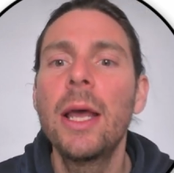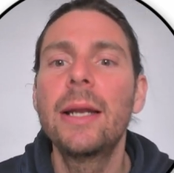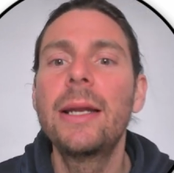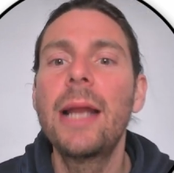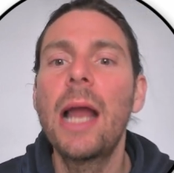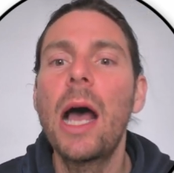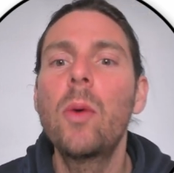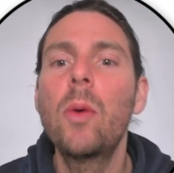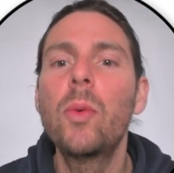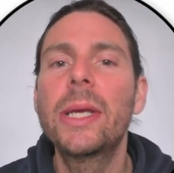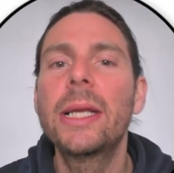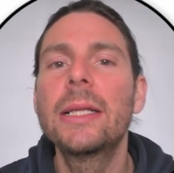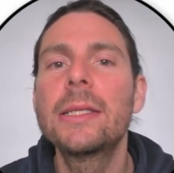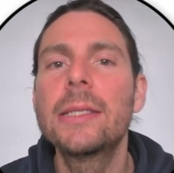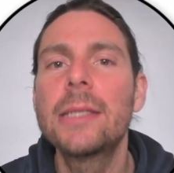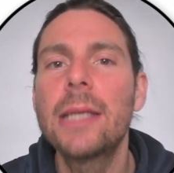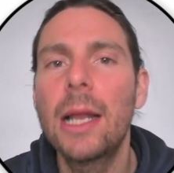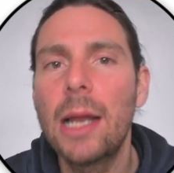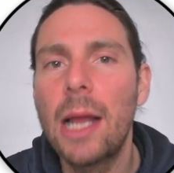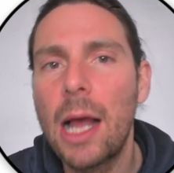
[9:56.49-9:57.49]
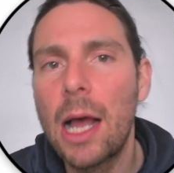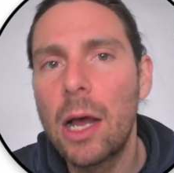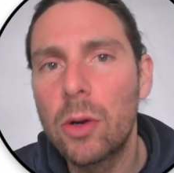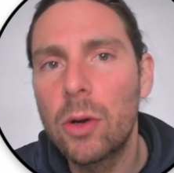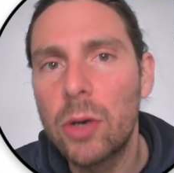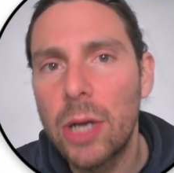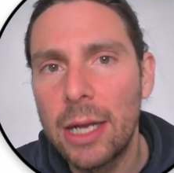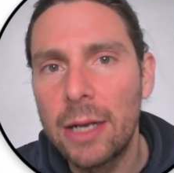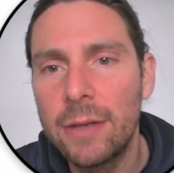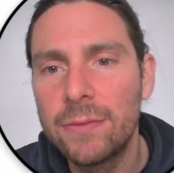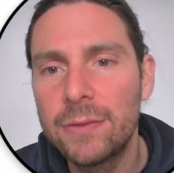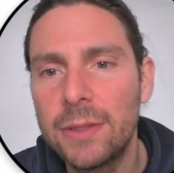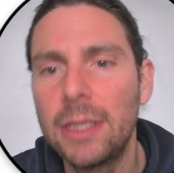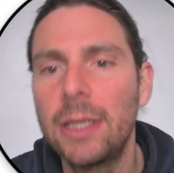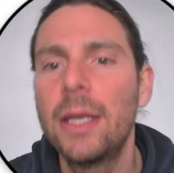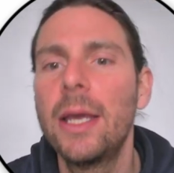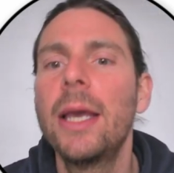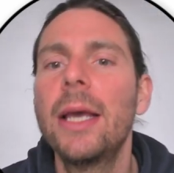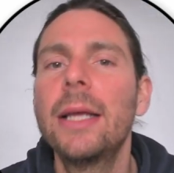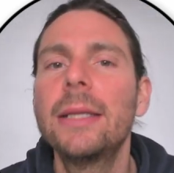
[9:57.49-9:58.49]
now we can sell our
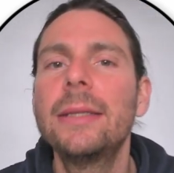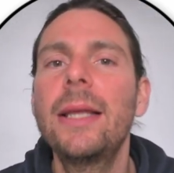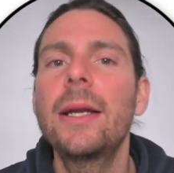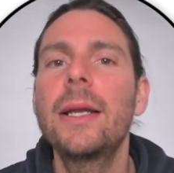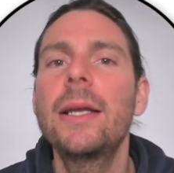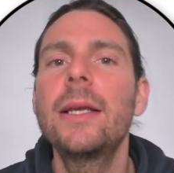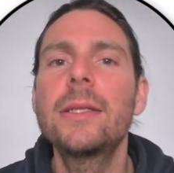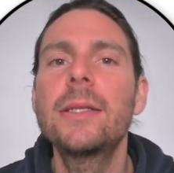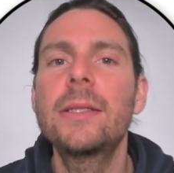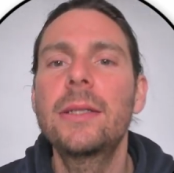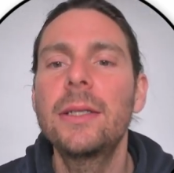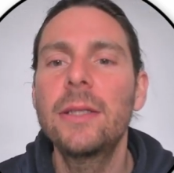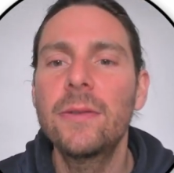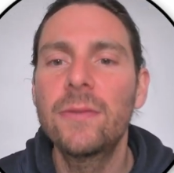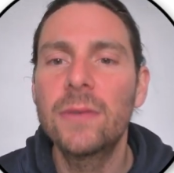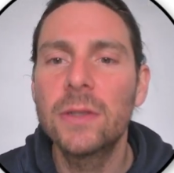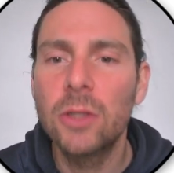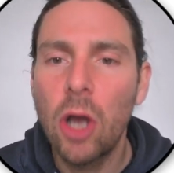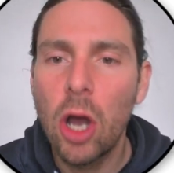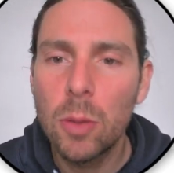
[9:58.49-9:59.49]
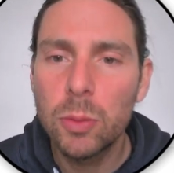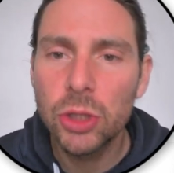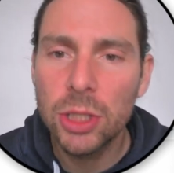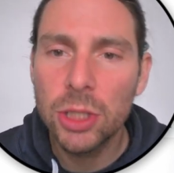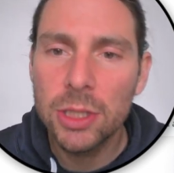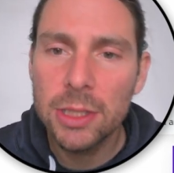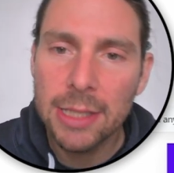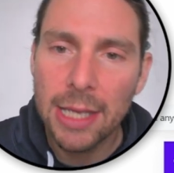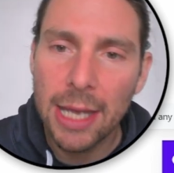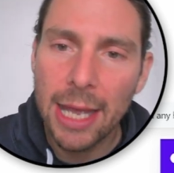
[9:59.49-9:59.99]
NFT. There is three different options,